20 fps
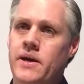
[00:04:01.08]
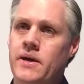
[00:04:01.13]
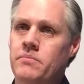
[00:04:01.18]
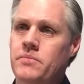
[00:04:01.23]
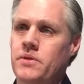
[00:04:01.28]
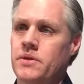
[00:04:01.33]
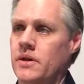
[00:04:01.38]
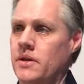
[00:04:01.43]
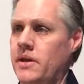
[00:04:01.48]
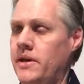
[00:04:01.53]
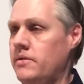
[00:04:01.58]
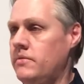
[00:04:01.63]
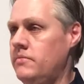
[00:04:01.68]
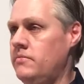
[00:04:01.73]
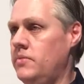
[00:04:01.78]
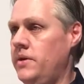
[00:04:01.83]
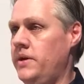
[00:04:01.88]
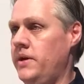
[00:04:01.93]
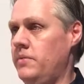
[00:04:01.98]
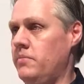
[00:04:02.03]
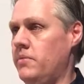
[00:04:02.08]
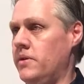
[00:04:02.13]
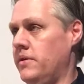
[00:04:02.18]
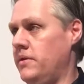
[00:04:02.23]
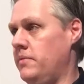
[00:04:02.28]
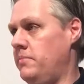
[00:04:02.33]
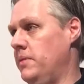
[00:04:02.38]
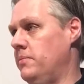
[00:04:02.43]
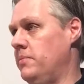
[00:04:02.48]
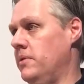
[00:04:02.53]
Like we had
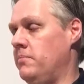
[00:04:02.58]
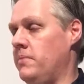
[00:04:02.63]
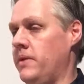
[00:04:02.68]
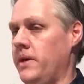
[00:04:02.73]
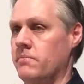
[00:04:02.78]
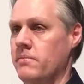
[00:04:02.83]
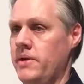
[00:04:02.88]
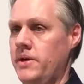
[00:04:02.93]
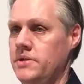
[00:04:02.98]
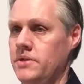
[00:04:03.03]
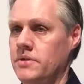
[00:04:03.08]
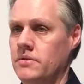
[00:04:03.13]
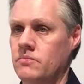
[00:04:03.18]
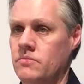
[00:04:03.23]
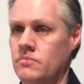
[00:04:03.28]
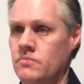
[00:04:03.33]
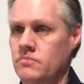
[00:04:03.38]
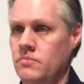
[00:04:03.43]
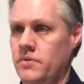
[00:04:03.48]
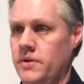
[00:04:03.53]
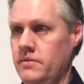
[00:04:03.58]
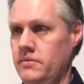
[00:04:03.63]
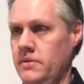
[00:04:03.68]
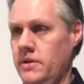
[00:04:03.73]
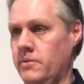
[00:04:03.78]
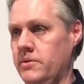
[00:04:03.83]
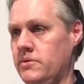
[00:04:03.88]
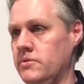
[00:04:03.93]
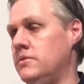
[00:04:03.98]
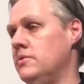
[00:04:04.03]
one of the people at Blackmagic
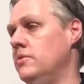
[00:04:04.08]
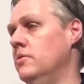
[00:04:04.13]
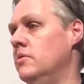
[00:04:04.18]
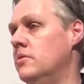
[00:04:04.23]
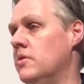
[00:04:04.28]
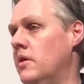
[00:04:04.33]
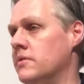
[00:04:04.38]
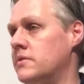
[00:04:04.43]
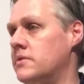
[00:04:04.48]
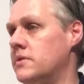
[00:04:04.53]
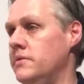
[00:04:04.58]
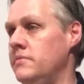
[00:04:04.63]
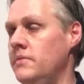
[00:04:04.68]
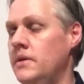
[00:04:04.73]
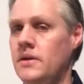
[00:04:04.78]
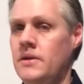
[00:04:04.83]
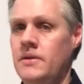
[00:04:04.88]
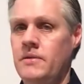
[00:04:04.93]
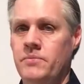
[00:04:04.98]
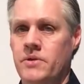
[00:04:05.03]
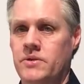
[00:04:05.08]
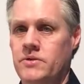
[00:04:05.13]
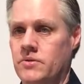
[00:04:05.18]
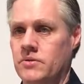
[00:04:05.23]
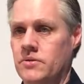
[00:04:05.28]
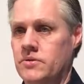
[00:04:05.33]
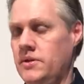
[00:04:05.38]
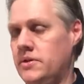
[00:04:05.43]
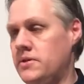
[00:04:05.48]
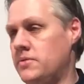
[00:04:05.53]
went to a school concert.
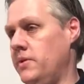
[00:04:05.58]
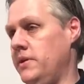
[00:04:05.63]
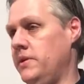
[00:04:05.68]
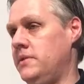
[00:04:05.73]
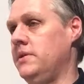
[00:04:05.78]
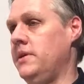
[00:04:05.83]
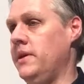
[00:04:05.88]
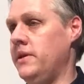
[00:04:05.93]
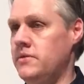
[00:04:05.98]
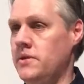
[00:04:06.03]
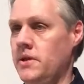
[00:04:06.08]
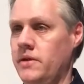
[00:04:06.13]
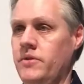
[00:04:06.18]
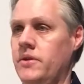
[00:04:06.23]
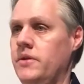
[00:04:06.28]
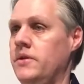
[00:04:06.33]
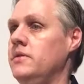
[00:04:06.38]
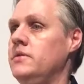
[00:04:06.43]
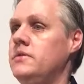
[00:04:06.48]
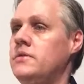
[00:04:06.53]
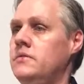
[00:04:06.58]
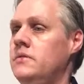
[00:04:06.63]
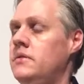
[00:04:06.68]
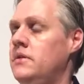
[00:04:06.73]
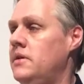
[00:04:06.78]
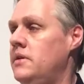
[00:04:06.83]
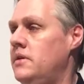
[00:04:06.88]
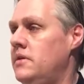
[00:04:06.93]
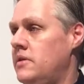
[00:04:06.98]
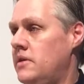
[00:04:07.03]
It took 6 weeks to get DVDs
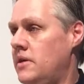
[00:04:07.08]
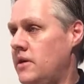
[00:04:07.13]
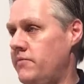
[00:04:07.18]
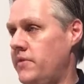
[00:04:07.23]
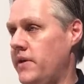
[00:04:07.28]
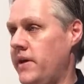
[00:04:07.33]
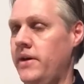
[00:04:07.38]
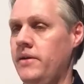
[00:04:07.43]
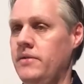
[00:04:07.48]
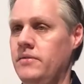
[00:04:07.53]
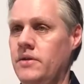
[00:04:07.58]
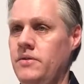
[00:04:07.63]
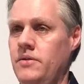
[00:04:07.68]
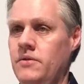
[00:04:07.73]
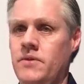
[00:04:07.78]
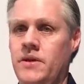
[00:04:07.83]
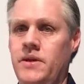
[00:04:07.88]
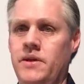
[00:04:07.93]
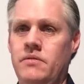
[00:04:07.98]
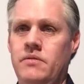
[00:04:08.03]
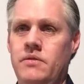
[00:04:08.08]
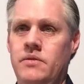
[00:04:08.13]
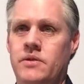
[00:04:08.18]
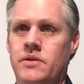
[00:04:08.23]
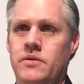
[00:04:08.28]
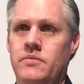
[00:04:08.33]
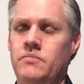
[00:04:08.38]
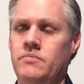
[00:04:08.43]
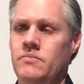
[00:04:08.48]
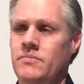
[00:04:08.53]
of that, and you think,
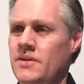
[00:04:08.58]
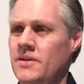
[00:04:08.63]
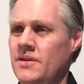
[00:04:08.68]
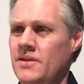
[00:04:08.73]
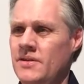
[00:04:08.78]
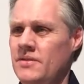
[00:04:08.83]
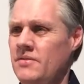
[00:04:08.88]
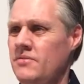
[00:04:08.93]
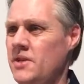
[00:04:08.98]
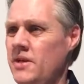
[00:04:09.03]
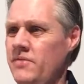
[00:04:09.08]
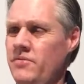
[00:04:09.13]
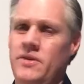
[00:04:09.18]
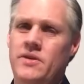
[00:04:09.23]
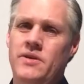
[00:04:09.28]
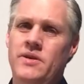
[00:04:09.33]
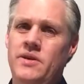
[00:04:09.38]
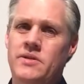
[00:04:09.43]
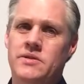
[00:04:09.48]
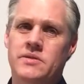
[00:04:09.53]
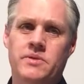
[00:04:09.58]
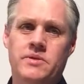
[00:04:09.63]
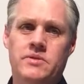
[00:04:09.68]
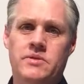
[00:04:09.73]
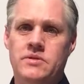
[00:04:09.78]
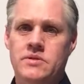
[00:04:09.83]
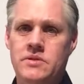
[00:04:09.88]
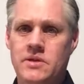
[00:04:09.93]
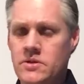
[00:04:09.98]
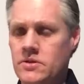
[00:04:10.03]
DVDs,
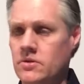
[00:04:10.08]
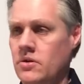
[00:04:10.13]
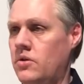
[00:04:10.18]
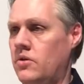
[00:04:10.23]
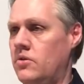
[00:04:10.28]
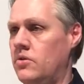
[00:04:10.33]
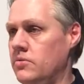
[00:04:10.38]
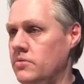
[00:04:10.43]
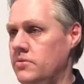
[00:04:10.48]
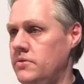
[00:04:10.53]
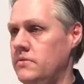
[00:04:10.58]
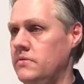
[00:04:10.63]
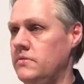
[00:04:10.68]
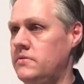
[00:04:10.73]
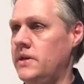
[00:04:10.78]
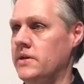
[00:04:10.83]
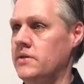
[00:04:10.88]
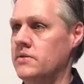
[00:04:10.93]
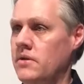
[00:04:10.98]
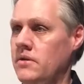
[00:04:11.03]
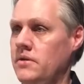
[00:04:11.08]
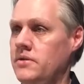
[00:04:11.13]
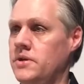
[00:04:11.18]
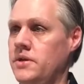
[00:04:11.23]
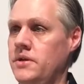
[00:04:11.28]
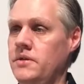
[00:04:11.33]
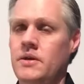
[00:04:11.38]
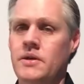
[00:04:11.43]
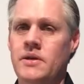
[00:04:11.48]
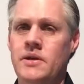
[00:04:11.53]
and this is such old
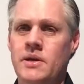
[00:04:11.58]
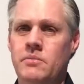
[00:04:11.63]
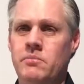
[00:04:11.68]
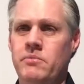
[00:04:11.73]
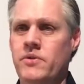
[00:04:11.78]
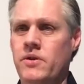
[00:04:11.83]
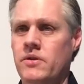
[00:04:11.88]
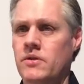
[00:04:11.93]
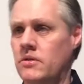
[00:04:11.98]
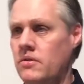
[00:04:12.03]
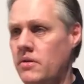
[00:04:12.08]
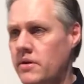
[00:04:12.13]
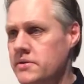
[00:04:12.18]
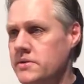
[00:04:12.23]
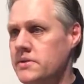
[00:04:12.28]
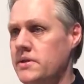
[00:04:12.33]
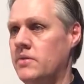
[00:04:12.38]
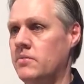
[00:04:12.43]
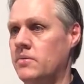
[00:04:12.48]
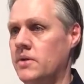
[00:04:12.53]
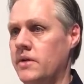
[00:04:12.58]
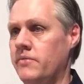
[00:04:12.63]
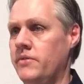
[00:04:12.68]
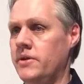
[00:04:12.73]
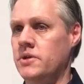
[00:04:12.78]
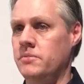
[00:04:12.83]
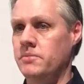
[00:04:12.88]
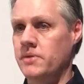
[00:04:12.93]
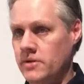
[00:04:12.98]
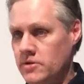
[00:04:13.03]
technology, we've kind of lost our
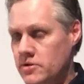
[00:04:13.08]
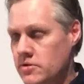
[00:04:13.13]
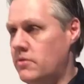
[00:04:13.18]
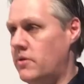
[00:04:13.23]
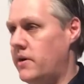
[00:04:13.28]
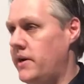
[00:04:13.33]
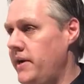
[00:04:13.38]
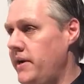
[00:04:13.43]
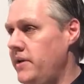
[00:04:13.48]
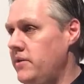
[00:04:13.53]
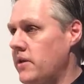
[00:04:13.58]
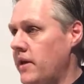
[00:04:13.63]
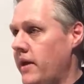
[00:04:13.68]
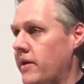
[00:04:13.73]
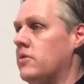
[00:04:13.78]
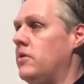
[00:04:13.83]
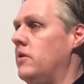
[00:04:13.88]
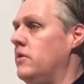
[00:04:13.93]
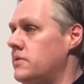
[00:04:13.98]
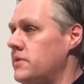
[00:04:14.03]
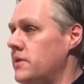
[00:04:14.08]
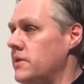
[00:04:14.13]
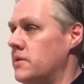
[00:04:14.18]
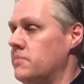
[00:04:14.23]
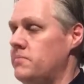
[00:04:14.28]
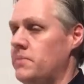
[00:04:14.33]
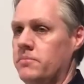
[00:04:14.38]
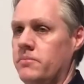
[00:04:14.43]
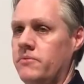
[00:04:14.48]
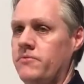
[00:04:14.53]
way of actually being able to trade our
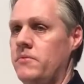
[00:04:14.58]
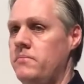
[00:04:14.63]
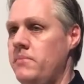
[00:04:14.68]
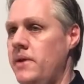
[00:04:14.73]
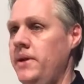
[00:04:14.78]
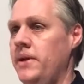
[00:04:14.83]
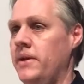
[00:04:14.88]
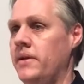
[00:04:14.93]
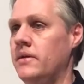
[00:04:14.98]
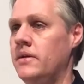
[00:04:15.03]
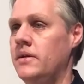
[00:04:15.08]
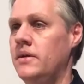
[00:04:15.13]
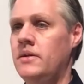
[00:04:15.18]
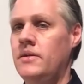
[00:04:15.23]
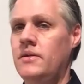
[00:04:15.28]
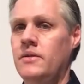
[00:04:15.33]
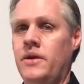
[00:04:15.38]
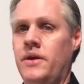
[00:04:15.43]
content to people for money.